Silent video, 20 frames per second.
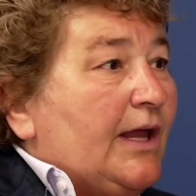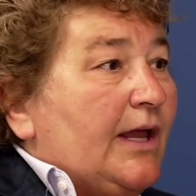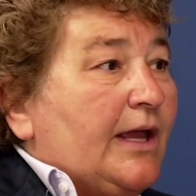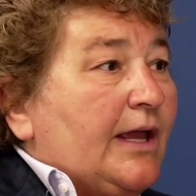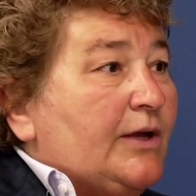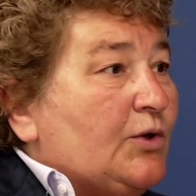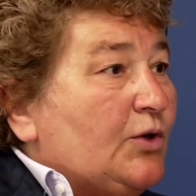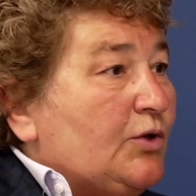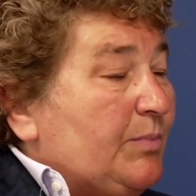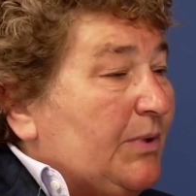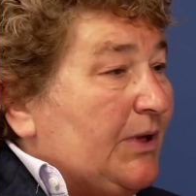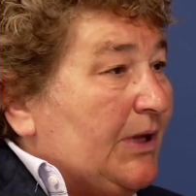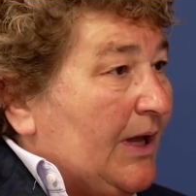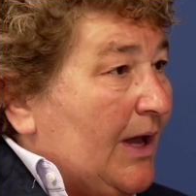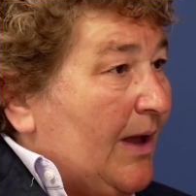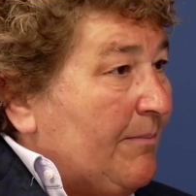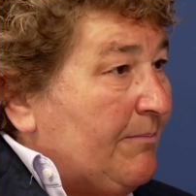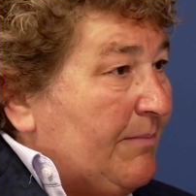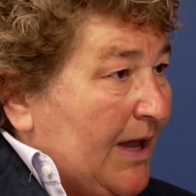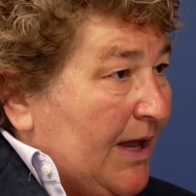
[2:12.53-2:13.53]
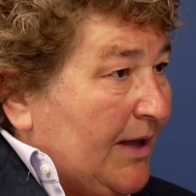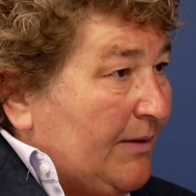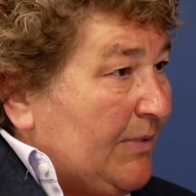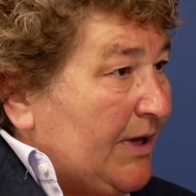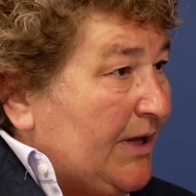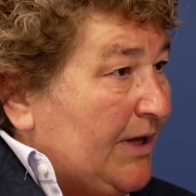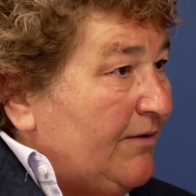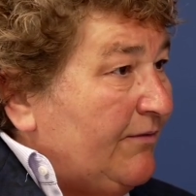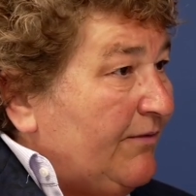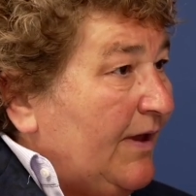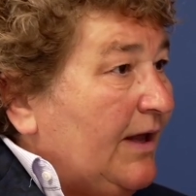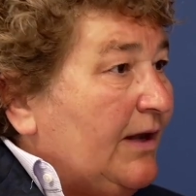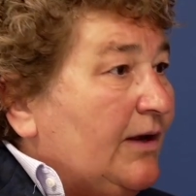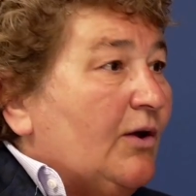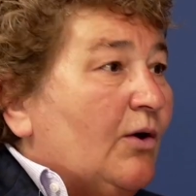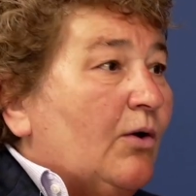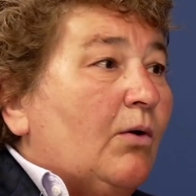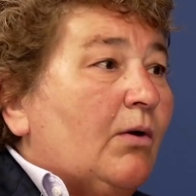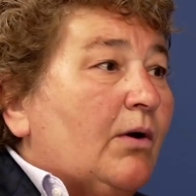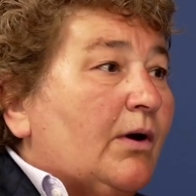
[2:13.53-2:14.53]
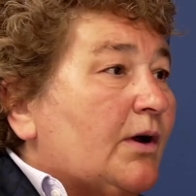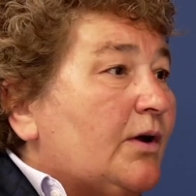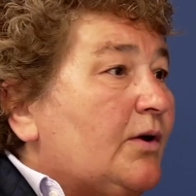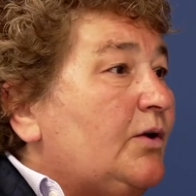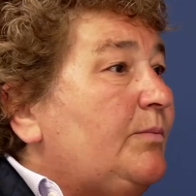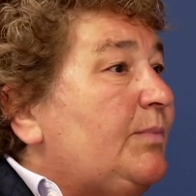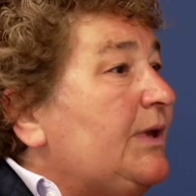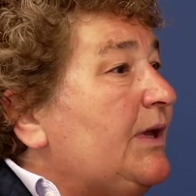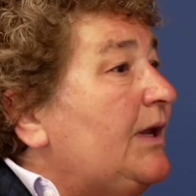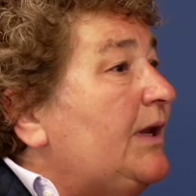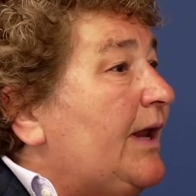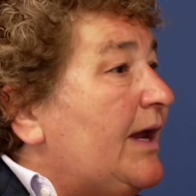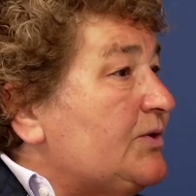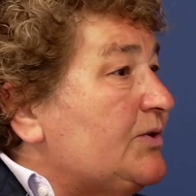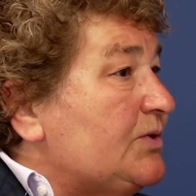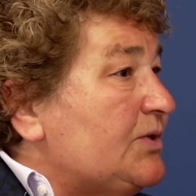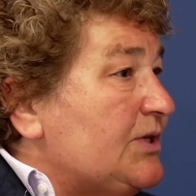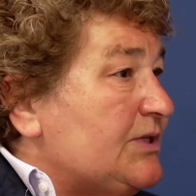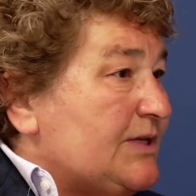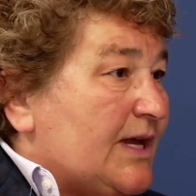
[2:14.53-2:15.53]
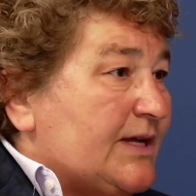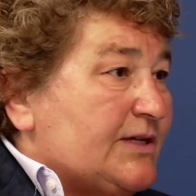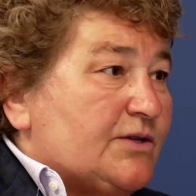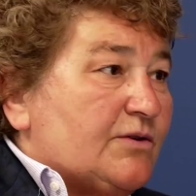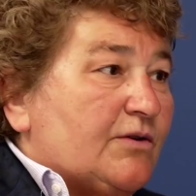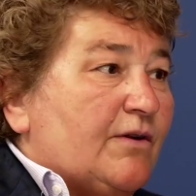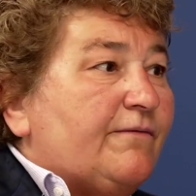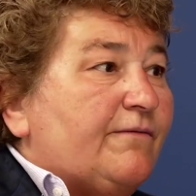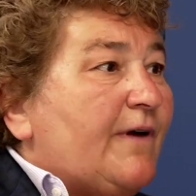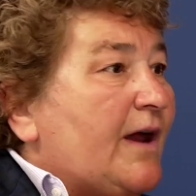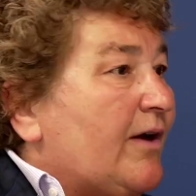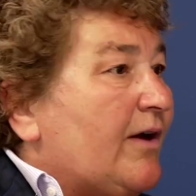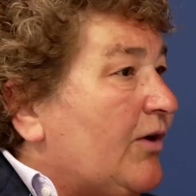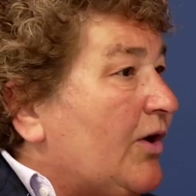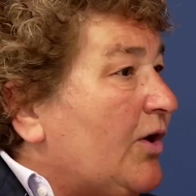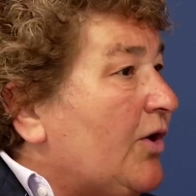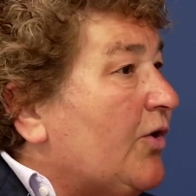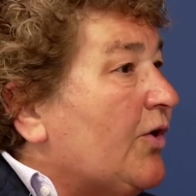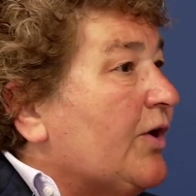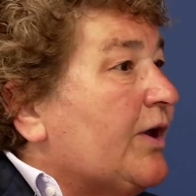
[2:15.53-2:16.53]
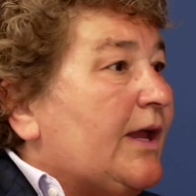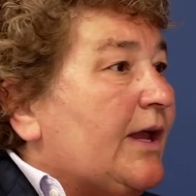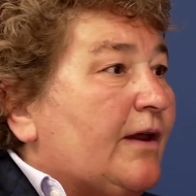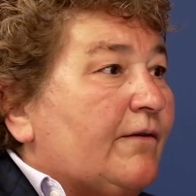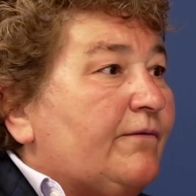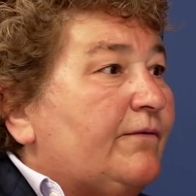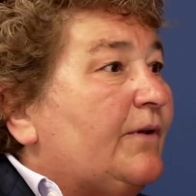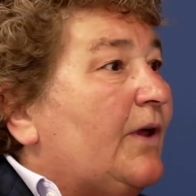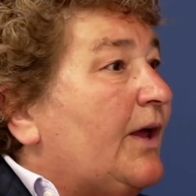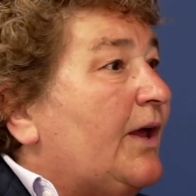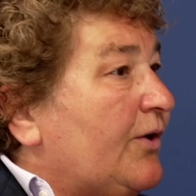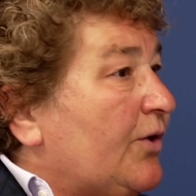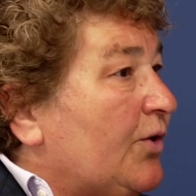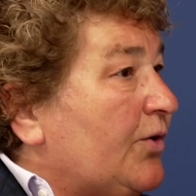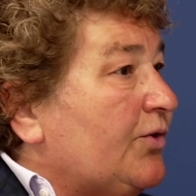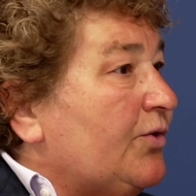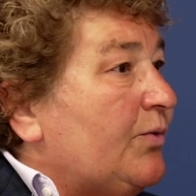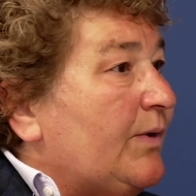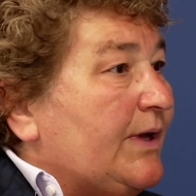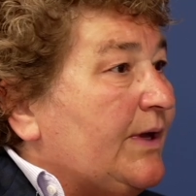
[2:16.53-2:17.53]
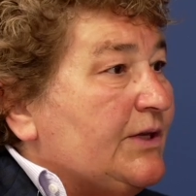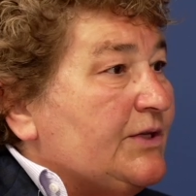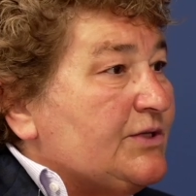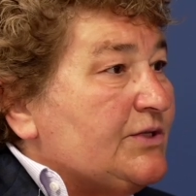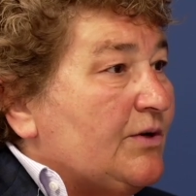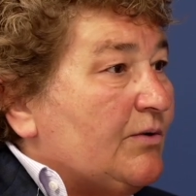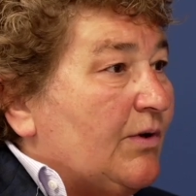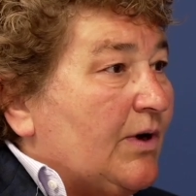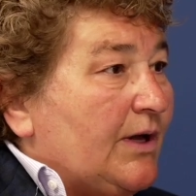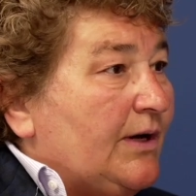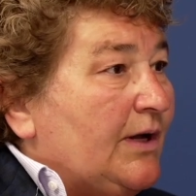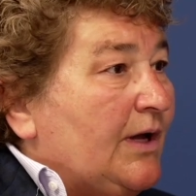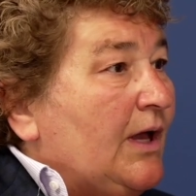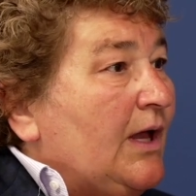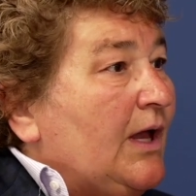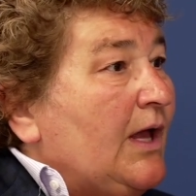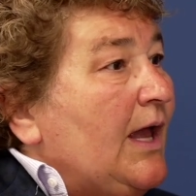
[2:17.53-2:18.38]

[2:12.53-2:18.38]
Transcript: it could be a man-made event, or it could be a natural disaster, a fire, a hurricane, a flood, earthquake, and so on.